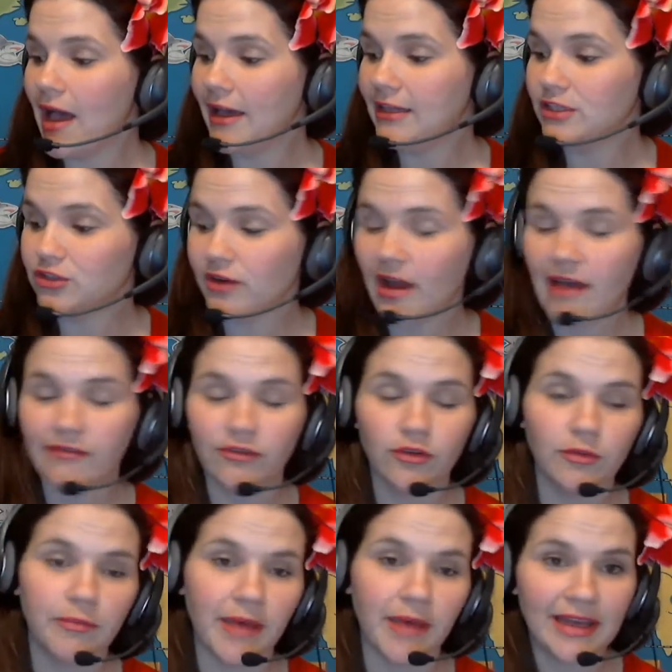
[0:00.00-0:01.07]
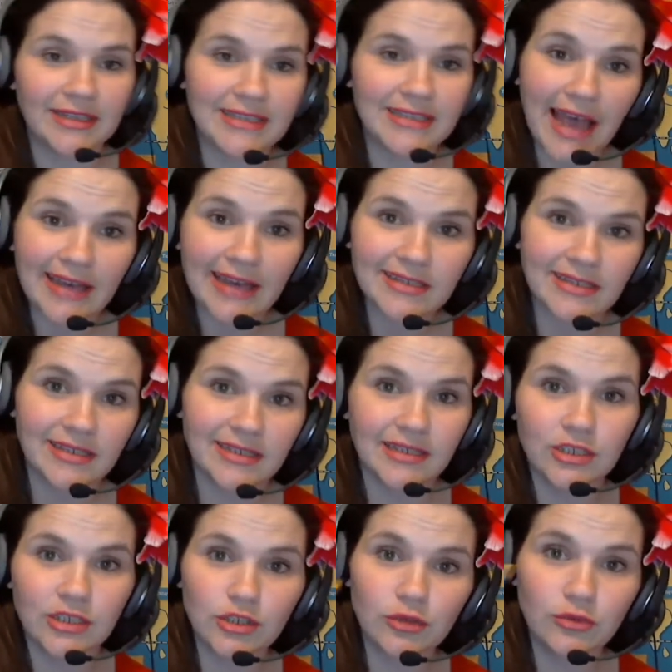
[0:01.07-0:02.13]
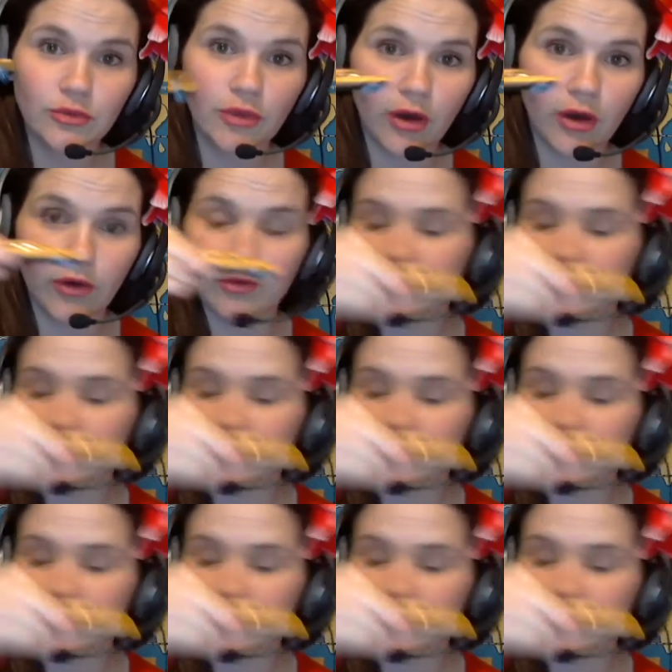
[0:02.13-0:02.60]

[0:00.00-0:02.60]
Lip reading: I travel by taxi to the